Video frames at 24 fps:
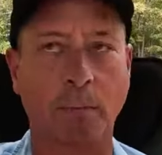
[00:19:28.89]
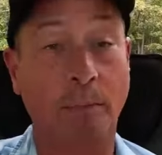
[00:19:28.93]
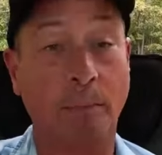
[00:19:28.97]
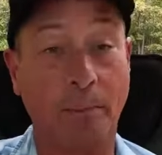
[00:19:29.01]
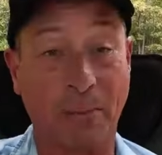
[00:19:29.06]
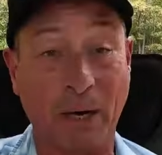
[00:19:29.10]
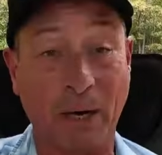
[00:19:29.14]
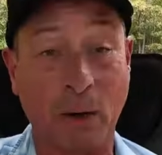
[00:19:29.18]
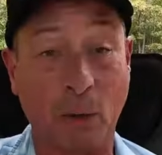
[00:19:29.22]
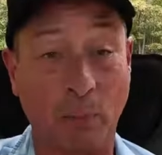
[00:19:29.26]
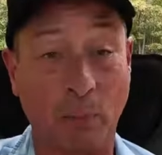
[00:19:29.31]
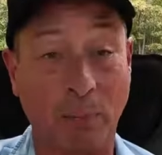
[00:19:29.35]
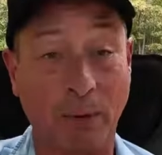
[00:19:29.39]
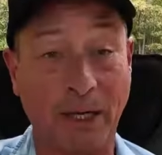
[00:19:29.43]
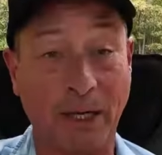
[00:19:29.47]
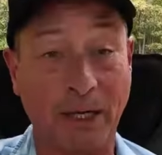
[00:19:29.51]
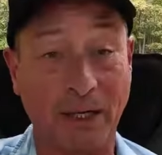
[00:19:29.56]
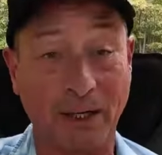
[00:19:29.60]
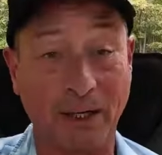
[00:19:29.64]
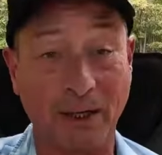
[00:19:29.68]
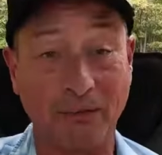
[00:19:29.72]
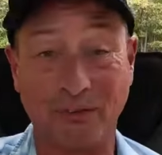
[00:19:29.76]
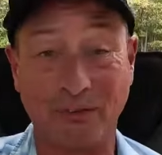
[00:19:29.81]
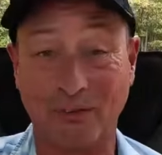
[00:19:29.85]
The power
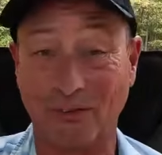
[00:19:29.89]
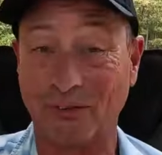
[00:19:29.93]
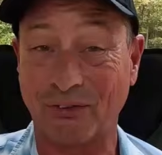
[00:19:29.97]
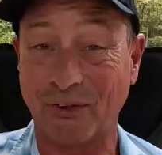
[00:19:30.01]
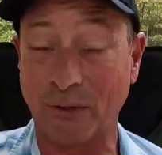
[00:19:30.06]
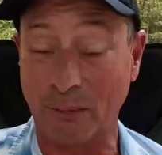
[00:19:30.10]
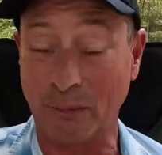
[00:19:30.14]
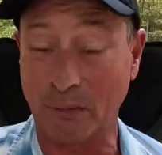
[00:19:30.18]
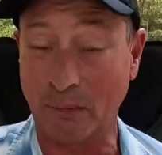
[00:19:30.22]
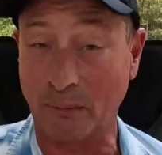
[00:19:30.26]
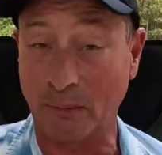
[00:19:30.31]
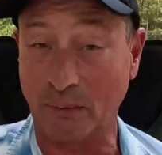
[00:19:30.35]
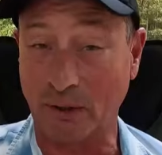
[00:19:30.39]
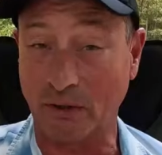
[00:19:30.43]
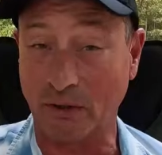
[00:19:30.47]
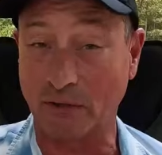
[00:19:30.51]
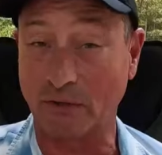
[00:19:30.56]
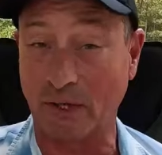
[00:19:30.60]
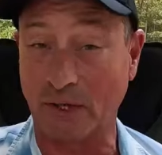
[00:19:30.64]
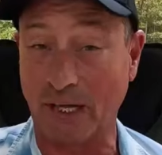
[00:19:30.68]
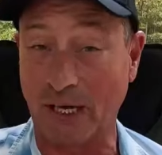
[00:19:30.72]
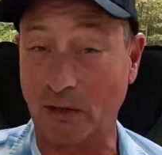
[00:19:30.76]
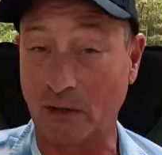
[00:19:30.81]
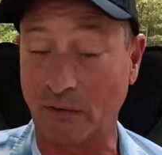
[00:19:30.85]
plant doesn't seem to be
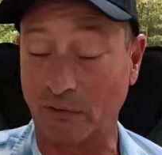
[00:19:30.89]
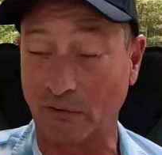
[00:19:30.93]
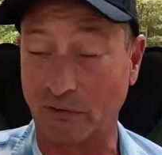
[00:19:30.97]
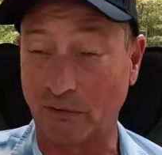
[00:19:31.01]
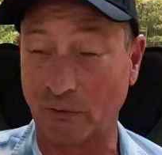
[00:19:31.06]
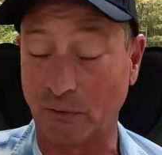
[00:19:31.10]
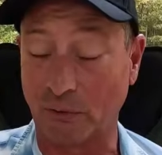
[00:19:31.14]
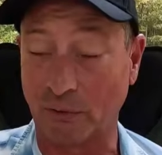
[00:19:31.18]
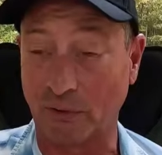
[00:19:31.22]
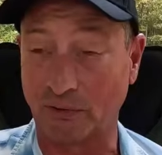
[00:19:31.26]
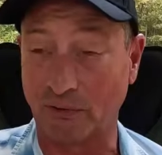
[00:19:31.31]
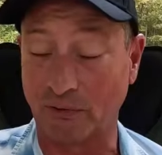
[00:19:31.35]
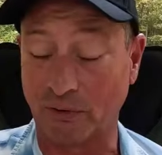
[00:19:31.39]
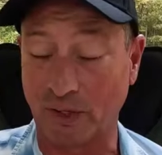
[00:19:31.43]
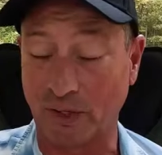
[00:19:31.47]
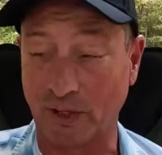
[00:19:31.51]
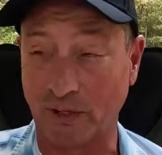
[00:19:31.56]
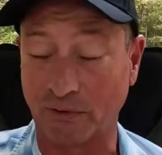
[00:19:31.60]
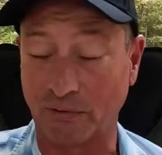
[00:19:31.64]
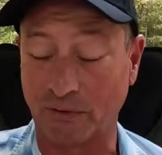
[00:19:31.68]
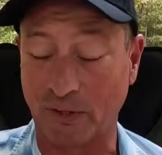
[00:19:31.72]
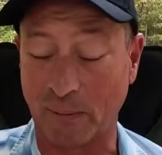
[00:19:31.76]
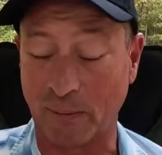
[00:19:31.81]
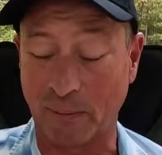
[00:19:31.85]
as loud as it was the
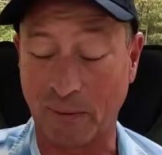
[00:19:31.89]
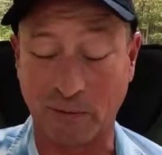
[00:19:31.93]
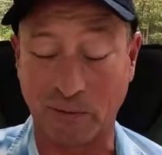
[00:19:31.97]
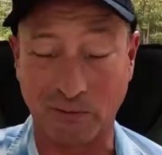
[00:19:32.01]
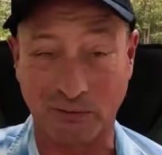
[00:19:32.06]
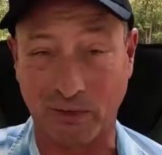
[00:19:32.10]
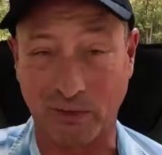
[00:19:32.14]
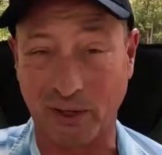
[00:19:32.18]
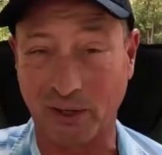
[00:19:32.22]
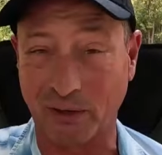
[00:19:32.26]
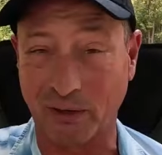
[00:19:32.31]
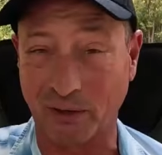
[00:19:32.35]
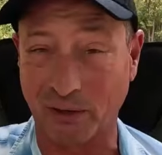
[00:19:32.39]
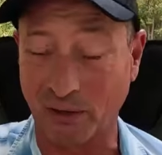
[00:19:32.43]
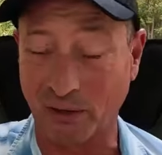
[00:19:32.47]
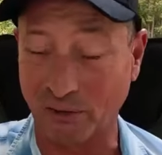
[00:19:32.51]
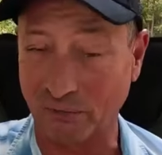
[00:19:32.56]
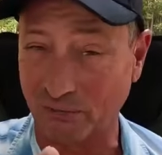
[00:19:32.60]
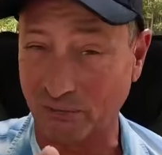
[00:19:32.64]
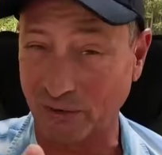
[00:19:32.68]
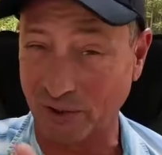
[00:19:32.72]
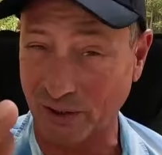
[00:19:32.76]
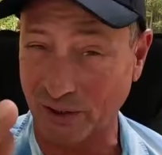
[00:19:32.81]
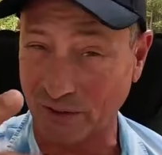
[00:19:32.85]
last time I was here. I don't know.
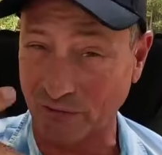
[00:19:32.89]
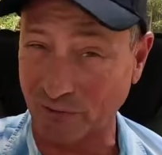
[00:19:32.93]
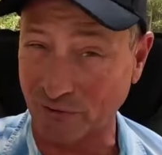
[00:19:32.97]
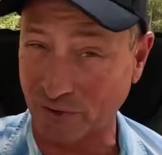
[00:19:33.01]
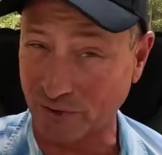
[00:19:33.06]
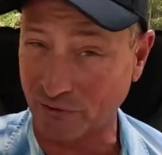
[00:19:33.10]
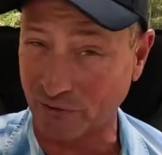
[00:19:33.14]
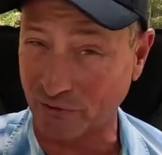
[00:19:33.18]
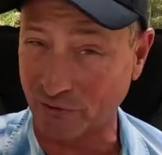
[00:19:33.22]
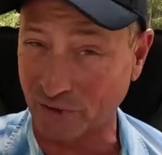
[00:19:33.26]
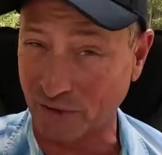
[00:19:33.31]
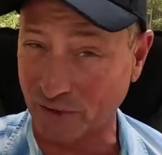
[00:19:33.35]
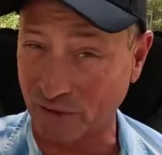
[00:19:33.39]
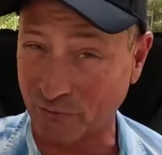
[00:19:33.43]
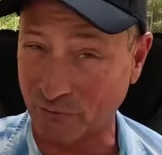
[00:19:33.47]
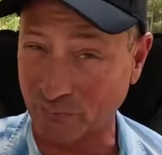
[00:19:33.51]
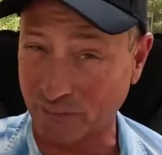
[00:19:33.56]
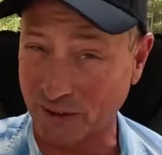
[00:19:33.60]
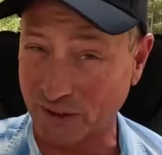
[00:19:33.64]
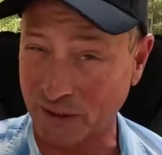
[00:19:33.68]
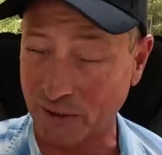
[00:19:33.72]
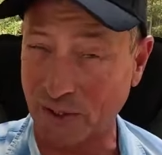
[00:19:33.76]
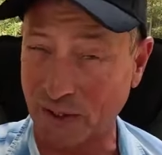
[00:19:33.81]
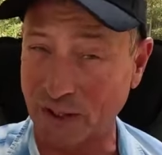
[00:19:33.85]
It's like it's like there's not as
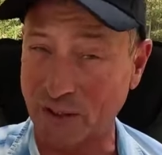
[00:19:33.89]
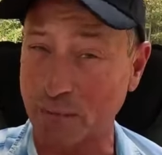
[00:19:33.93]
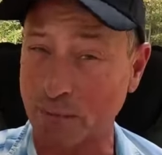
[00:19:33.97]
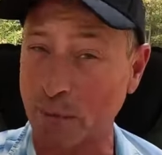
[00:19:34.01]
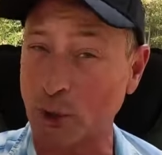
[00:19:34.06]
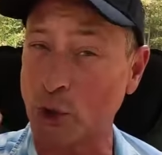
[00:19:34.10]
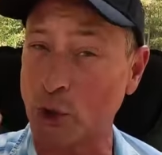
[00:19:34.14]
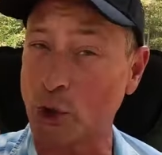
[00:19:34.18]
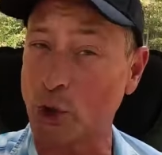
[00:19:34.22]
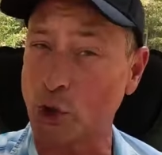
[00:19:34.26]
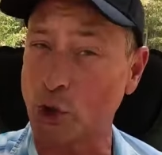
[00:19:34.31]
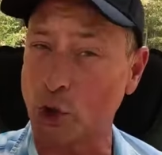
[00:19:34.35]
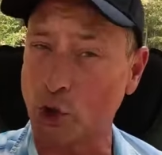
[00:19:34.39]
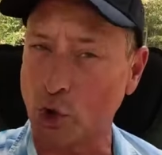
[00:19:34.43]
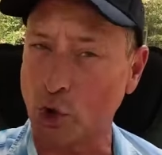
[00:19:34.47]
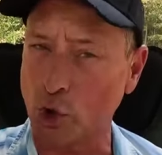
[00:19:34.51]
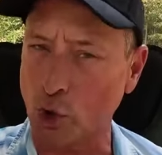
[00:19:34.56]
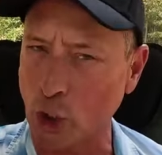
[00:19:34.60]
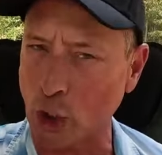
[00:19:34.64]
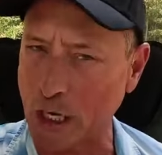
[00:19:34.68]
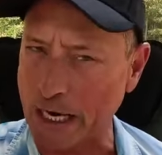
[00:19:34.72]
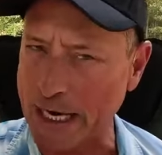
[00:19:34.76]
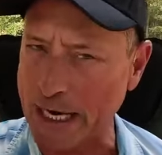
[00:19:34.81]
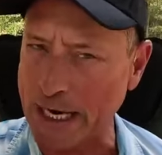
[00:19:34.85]
many, as much
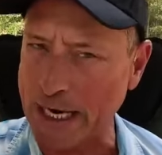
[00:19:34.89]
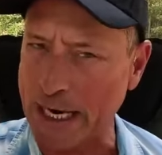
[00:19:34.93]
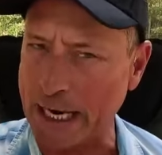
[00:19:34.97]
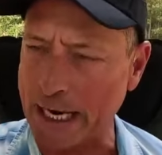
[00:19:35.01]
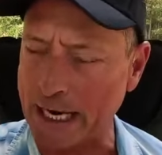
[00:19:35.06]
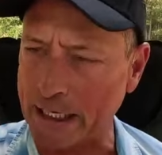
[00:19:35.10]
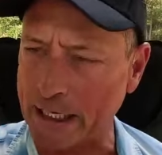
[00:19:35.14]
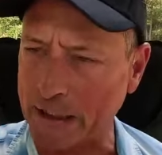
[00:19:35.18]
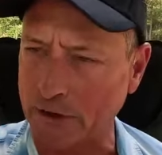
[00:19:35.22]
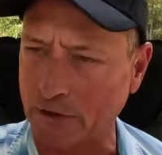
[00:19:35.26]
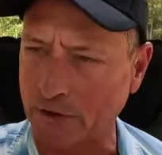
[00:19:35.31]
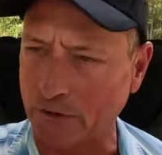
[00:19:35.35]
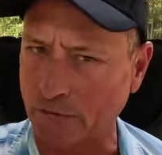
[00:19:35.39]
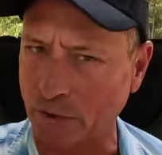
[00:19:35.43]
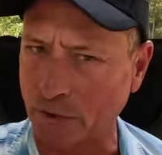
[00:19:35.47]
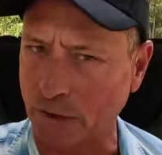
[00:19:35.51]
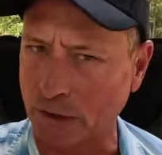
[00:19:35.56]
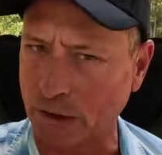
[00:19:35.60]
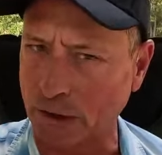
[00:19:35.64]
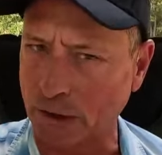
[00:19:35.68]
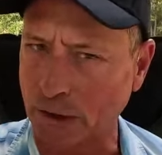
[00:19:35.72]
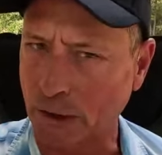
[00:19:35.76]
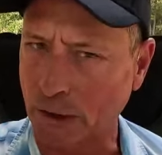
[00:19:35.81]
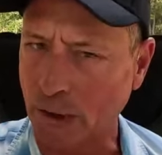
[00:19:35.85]
train
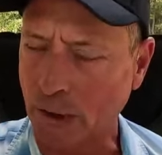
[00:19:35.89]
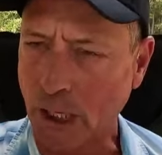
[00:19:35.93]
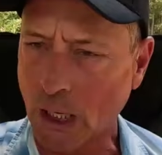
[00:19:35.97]
activity.